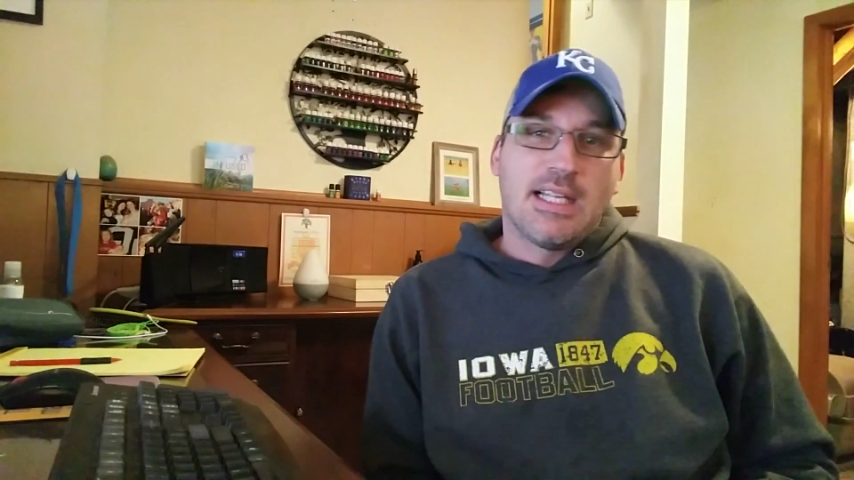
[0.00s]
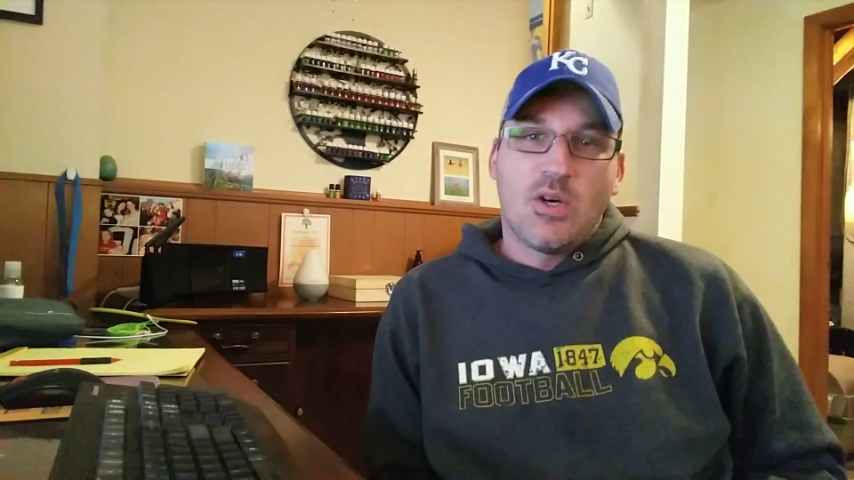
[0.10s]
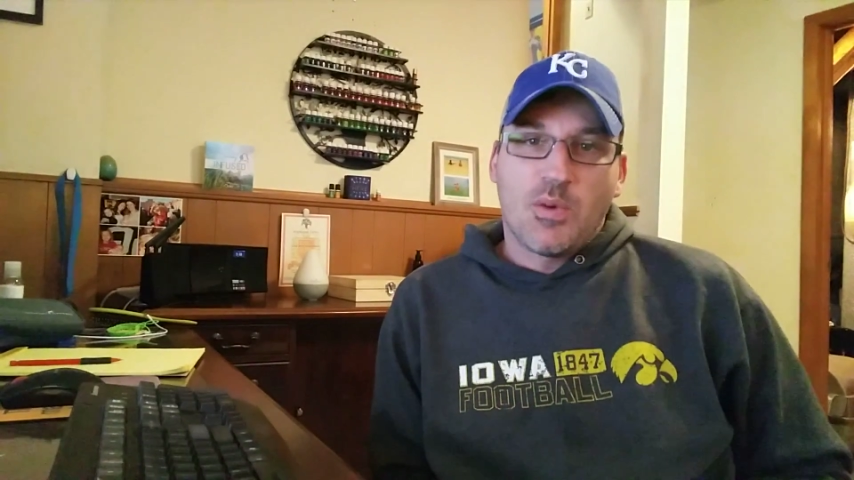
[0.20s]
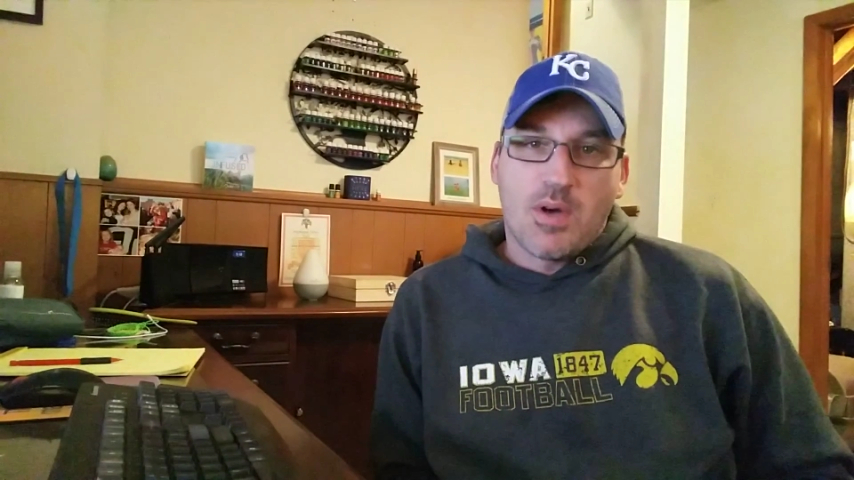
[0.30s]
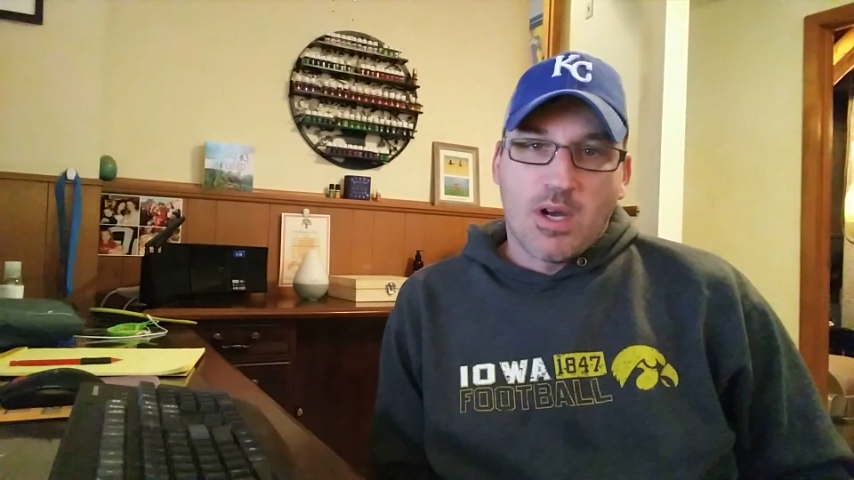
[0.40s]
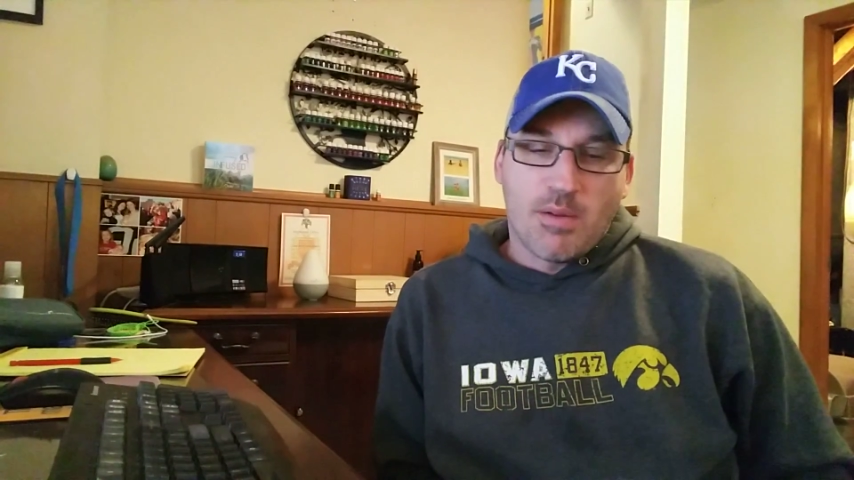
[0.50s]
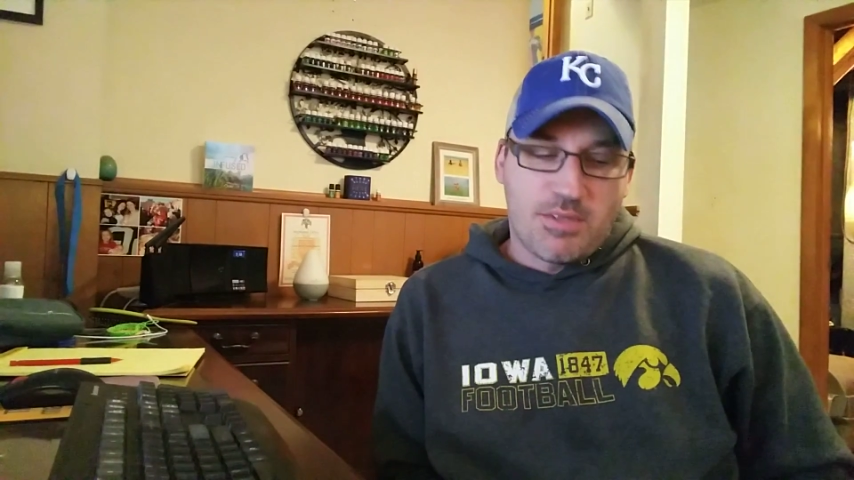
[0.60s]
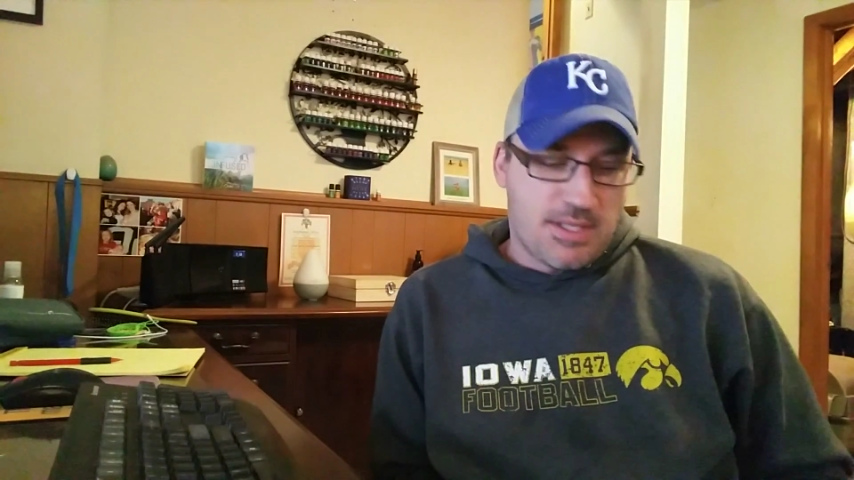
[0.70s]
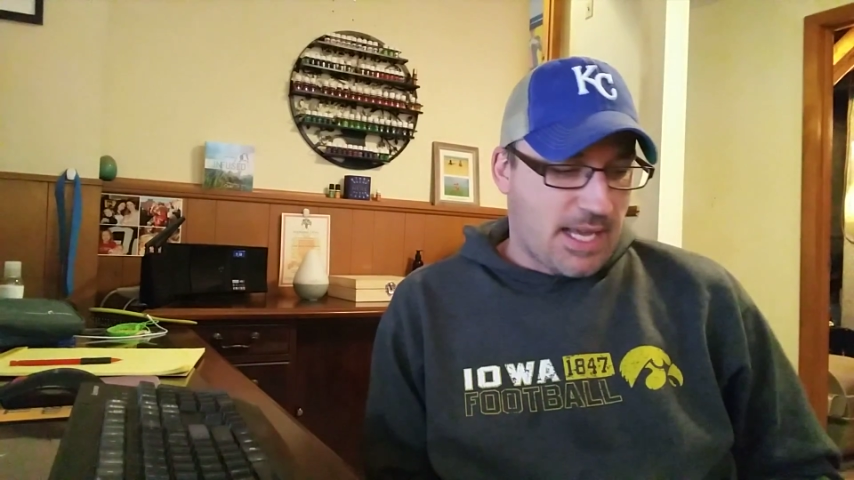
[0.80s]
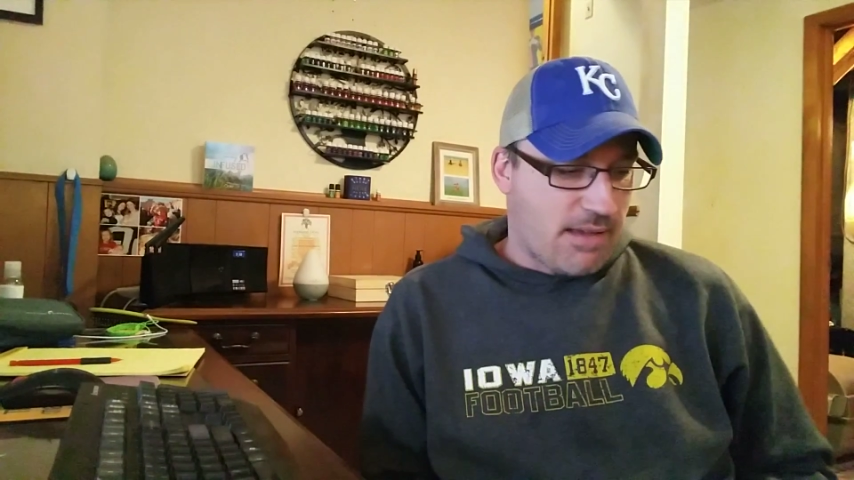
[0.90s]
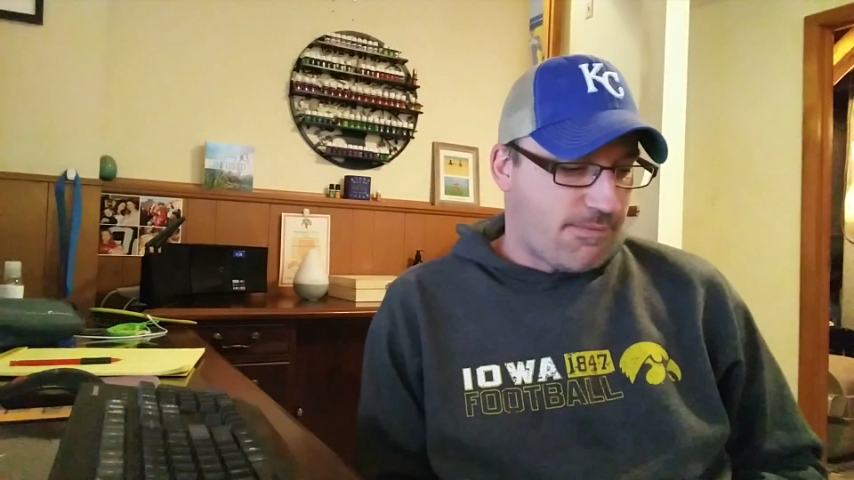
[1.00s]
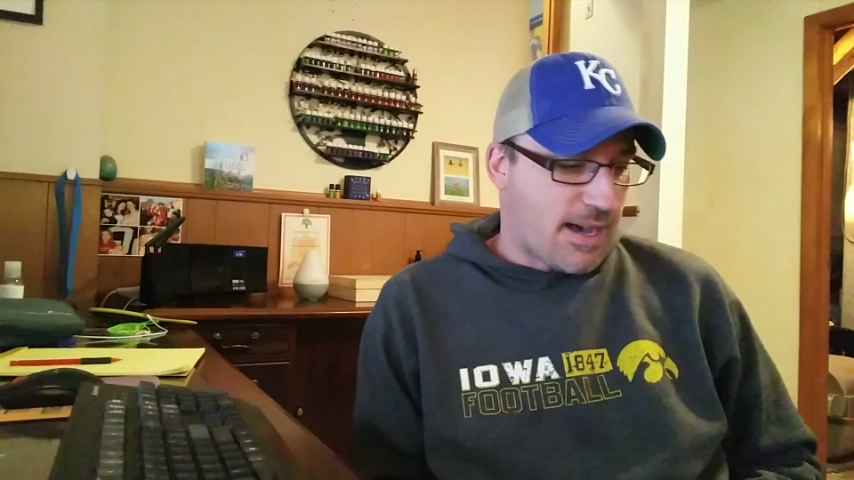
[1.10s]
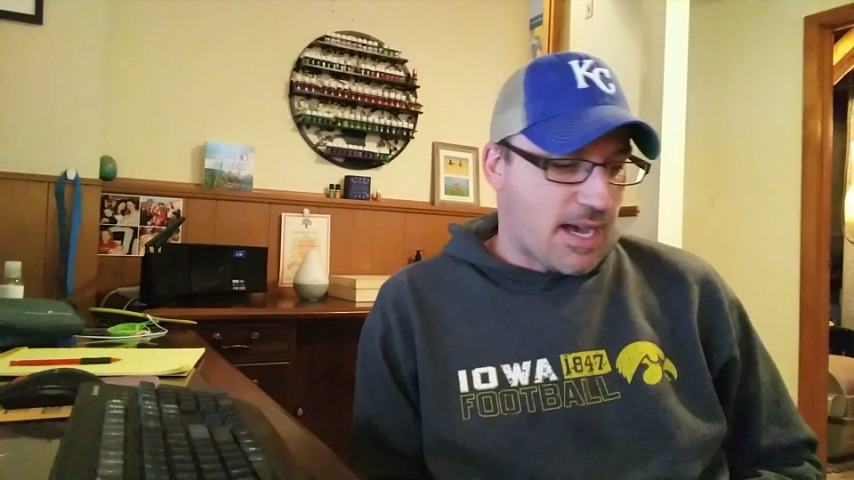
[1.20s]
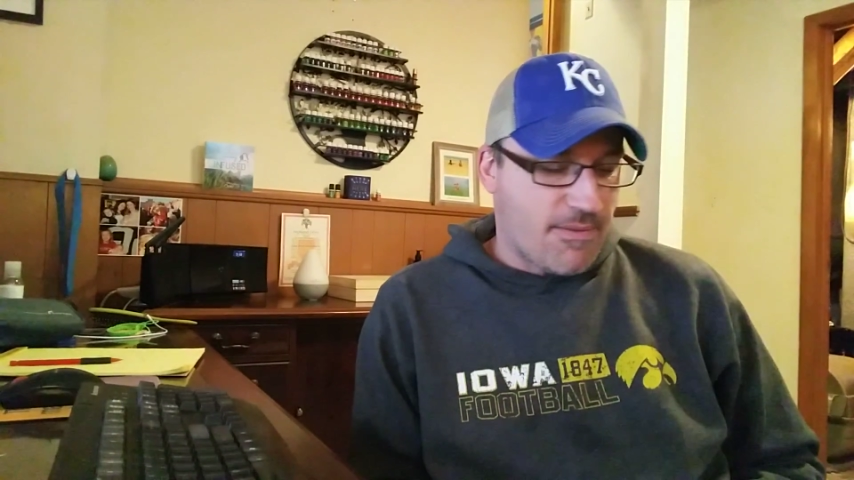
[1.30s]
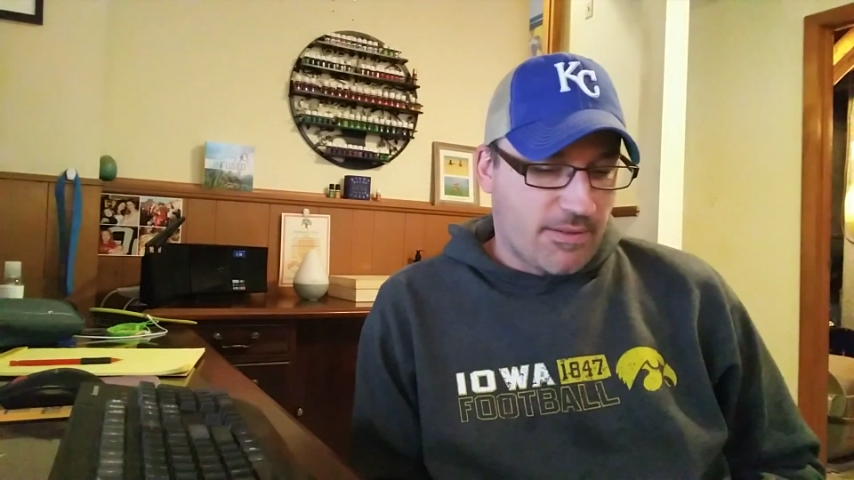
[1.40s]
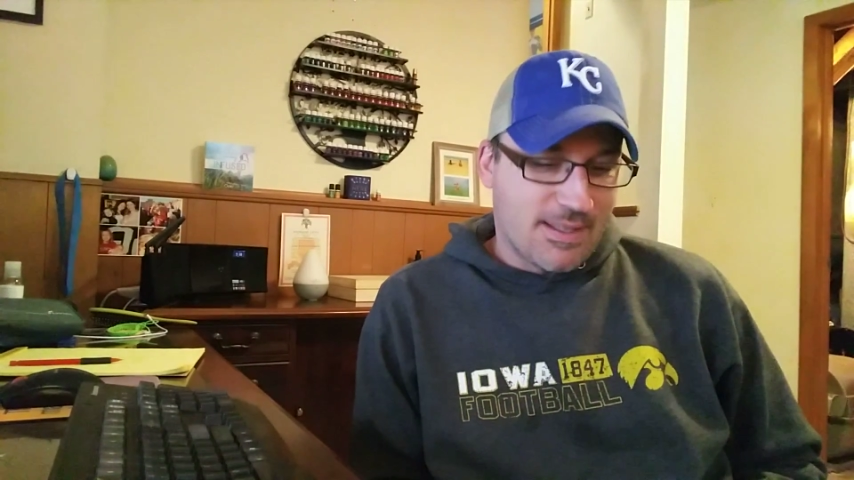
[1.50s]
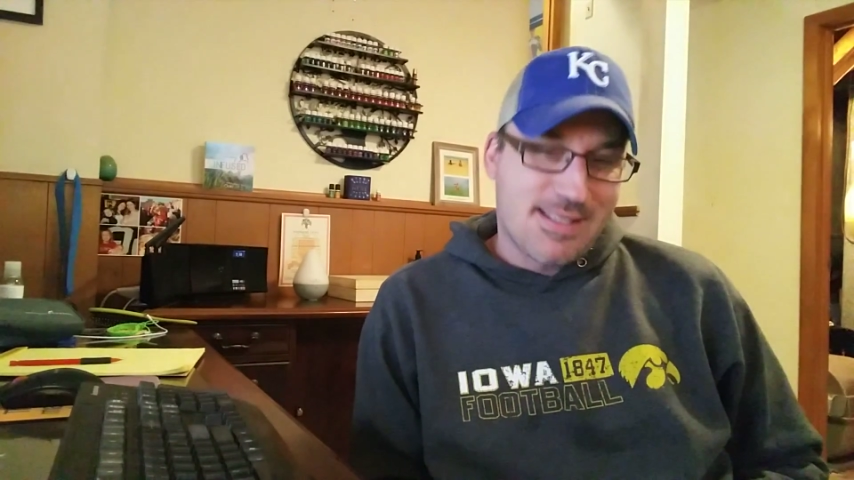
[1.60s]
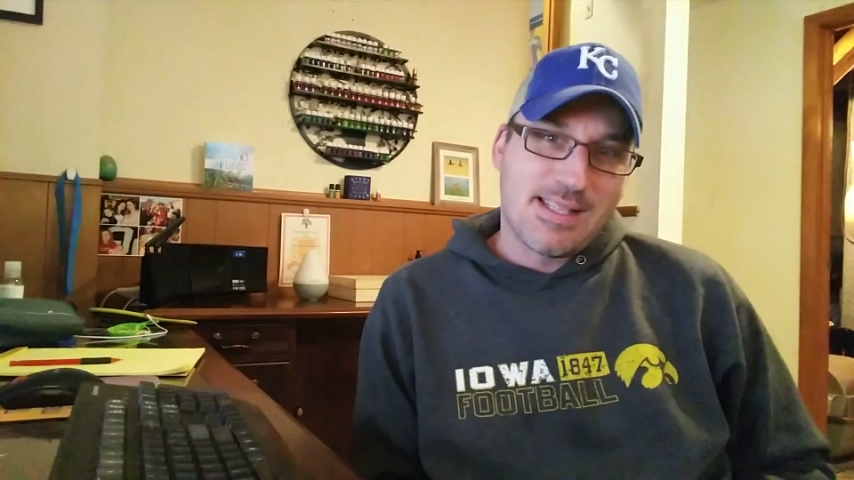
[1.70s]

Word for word: Hello and welcome to day five of the